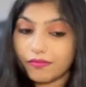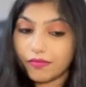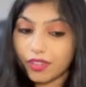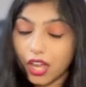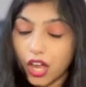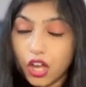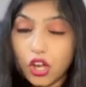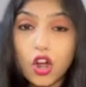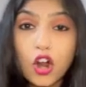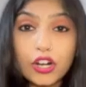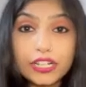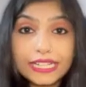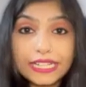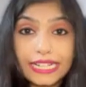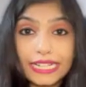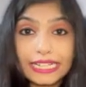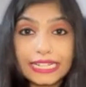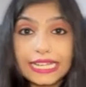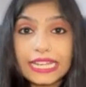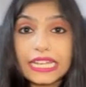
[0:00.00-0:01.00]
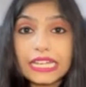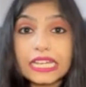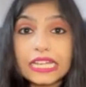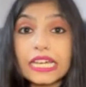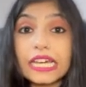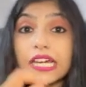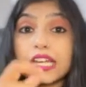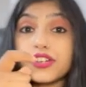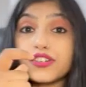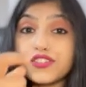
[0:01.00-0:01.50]
Accordingly,
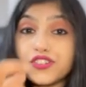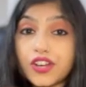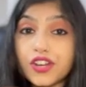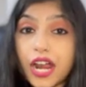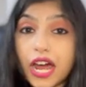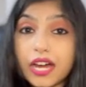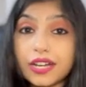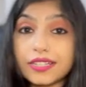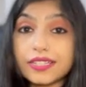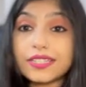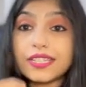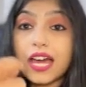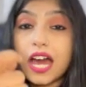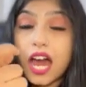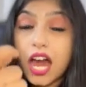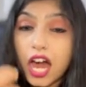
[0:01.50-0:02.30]
drugs,